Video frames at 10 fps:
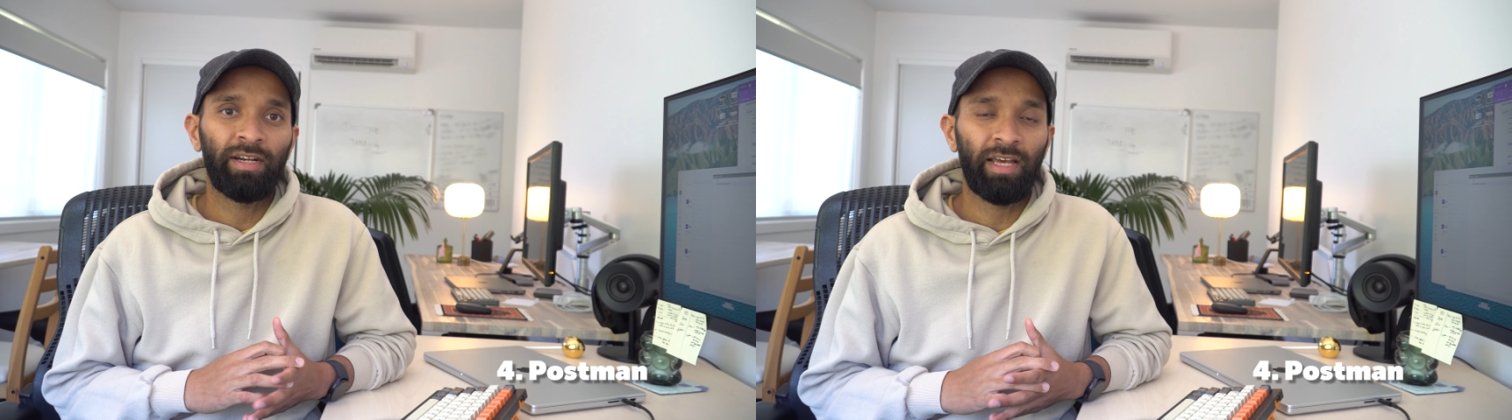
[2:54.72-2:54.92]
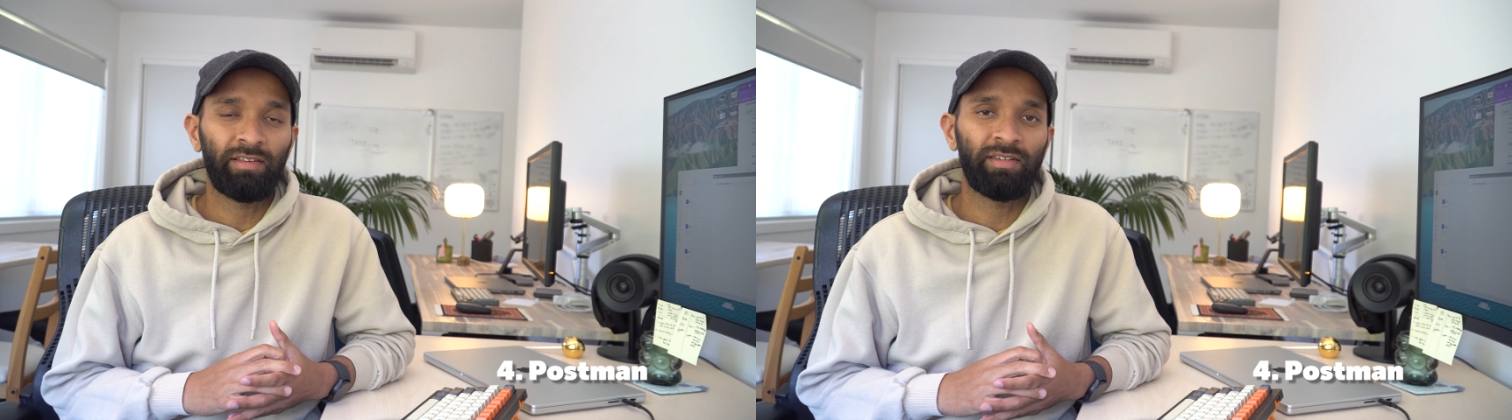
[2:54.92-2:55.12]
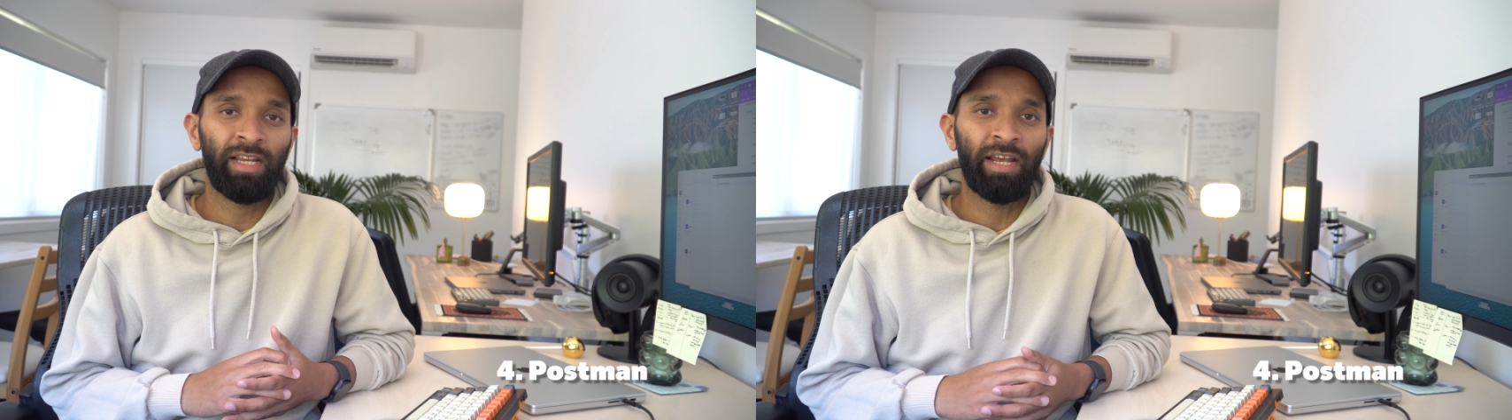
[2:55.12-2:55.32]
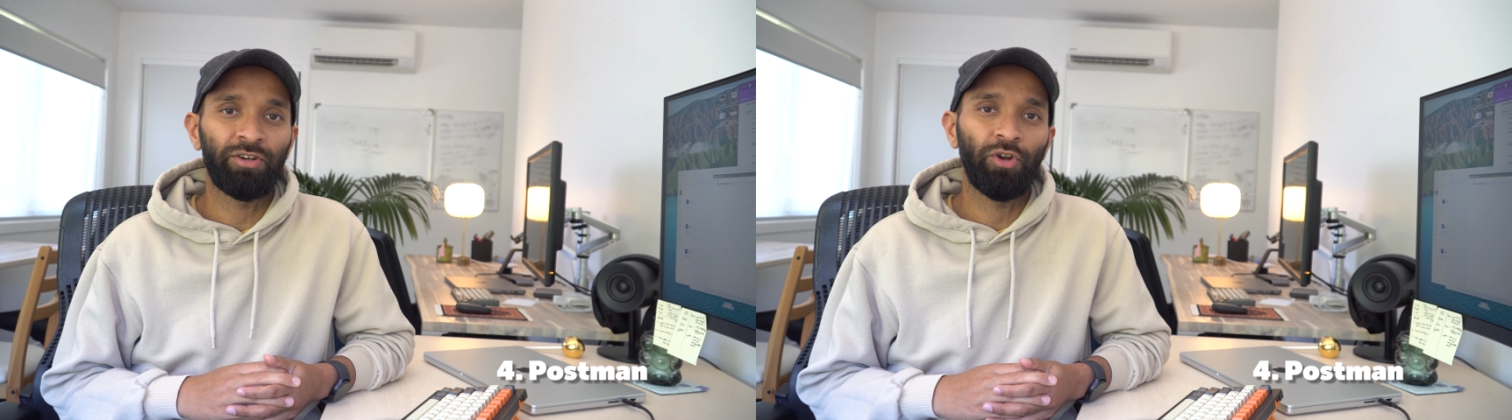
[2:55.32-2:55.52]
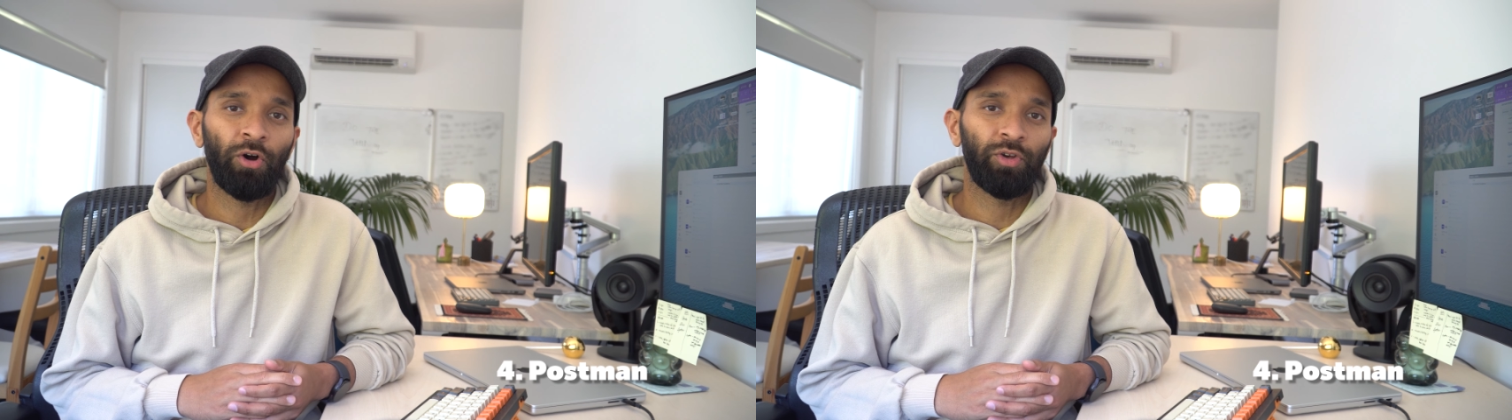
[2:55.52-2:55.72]
test
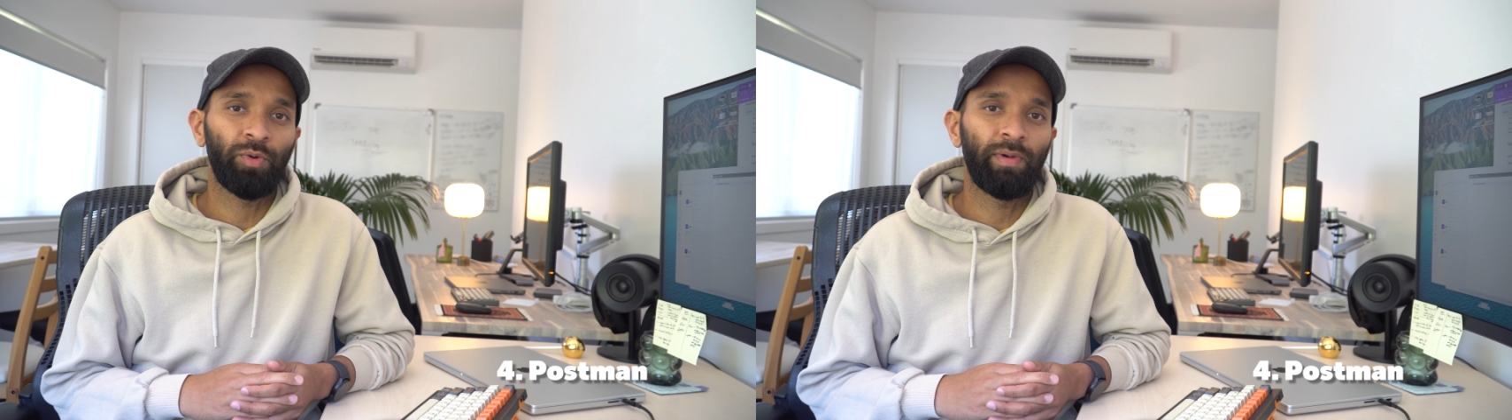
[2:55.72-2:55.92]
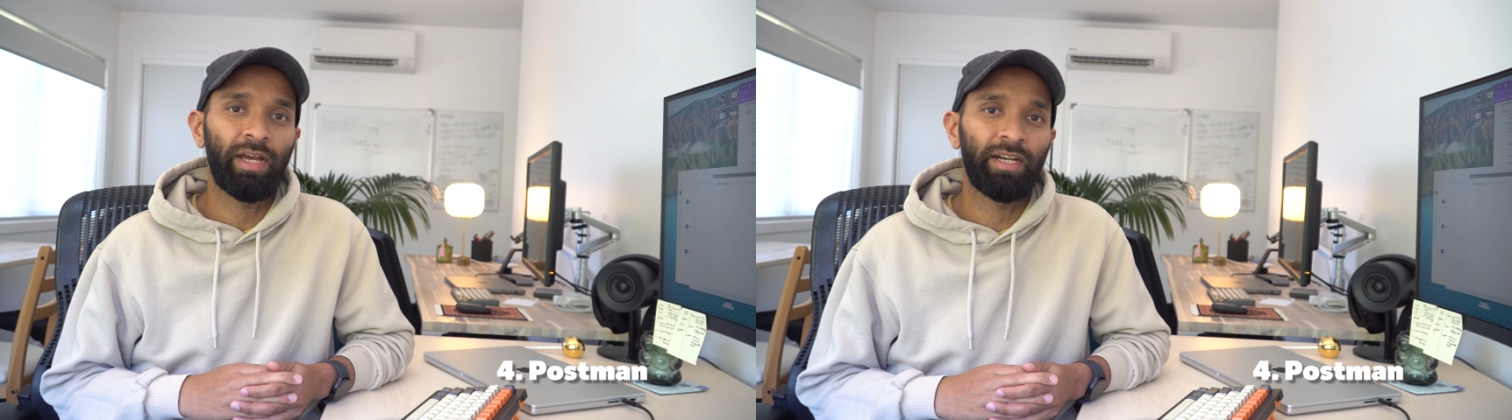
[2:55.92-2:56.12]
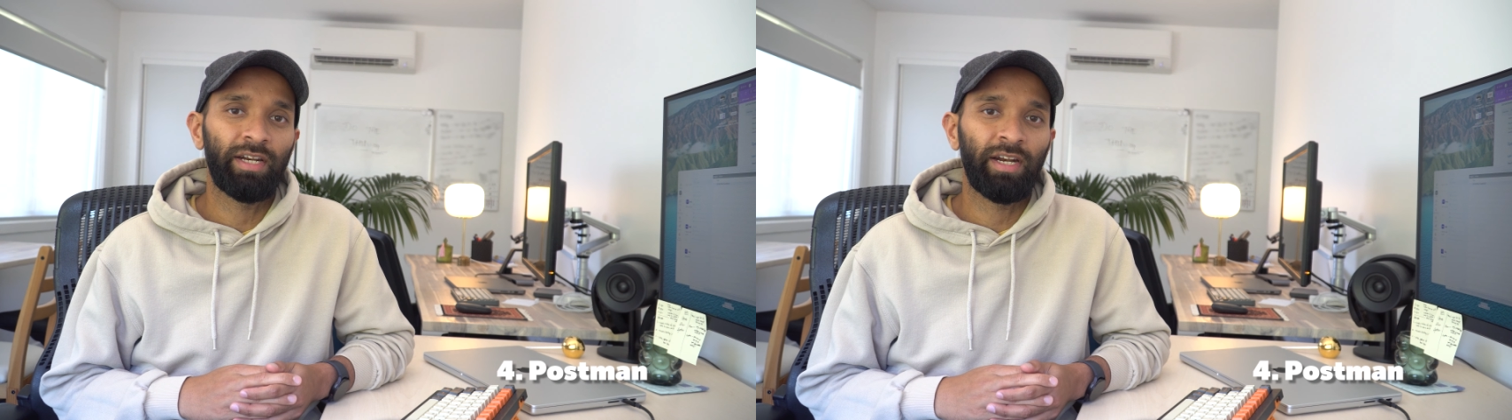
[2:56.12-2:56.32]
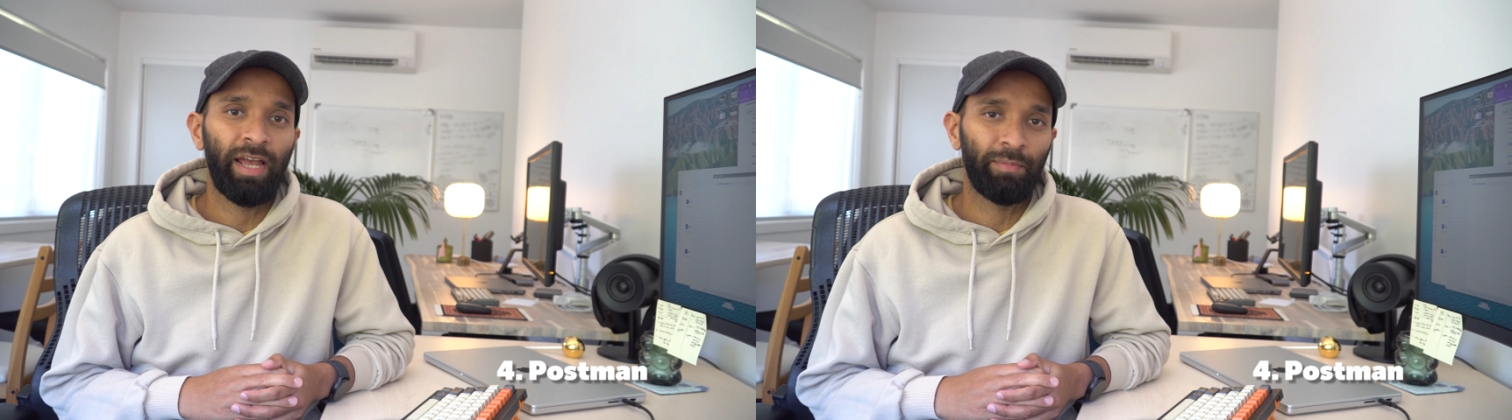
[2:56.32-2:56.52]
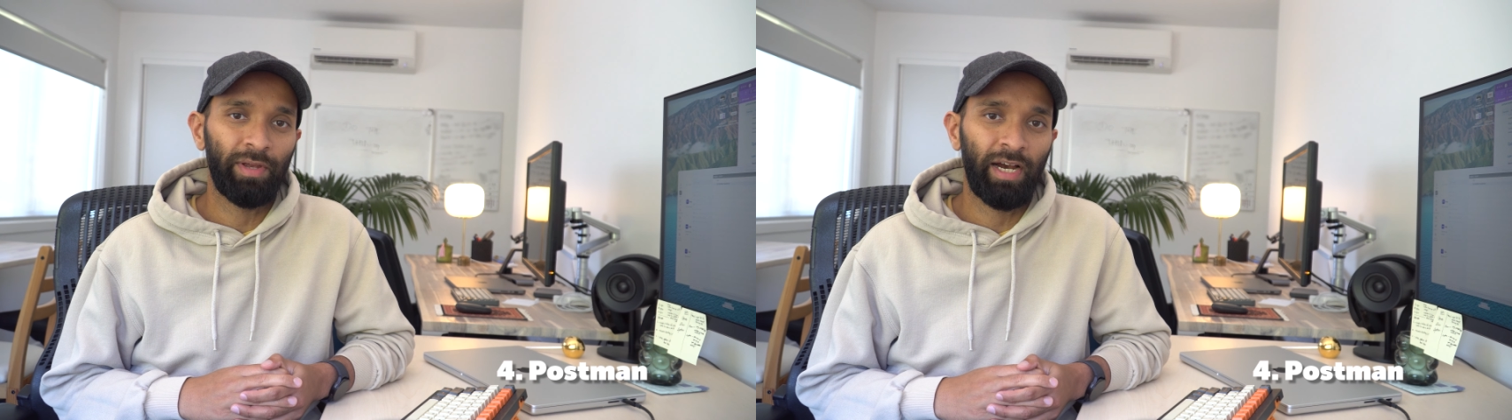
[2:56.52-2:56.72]
and document
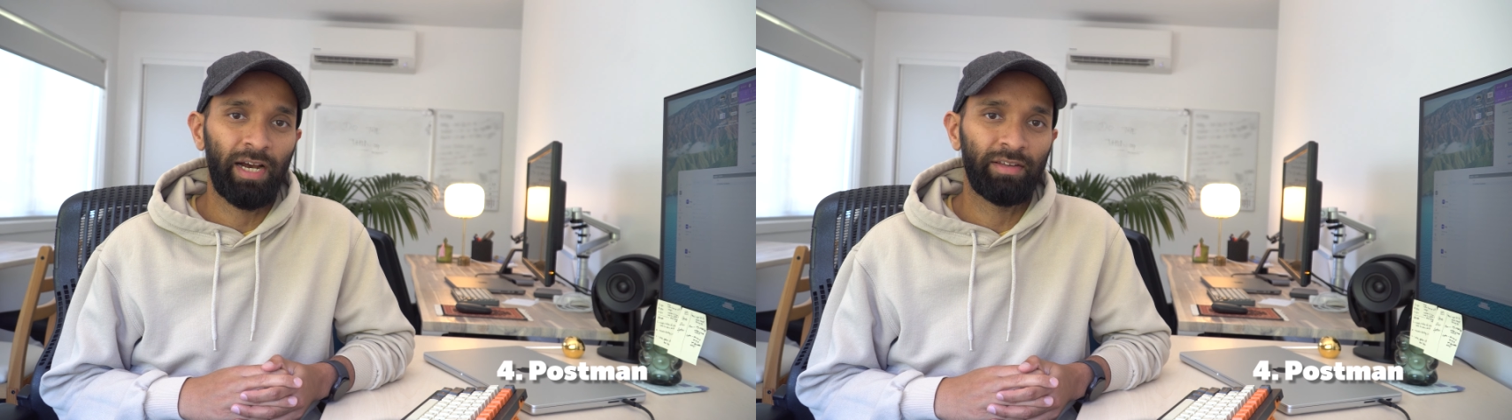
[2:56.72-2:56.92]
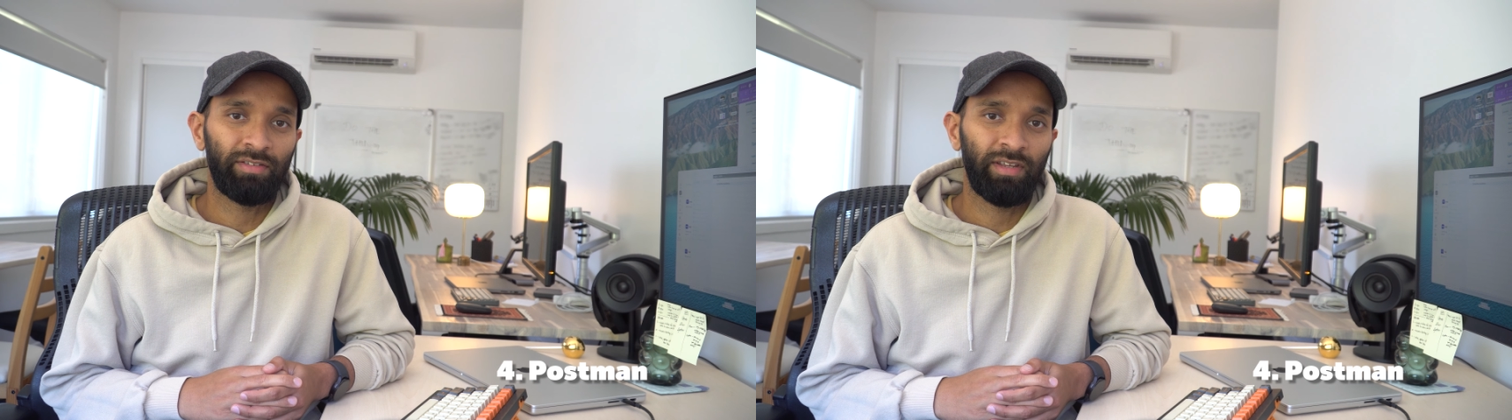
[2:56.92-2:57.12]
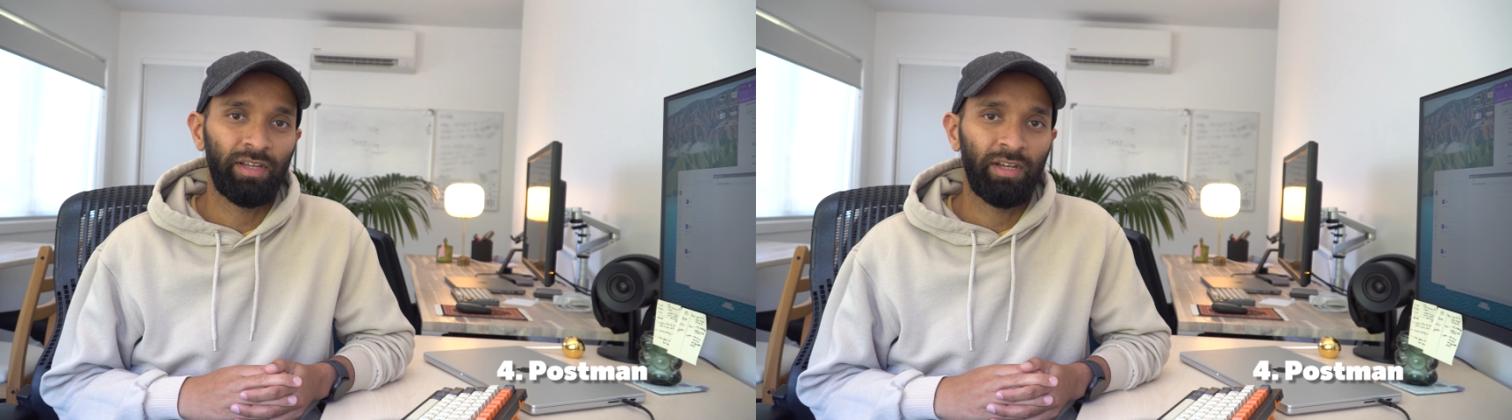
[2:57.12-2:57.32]
APIs.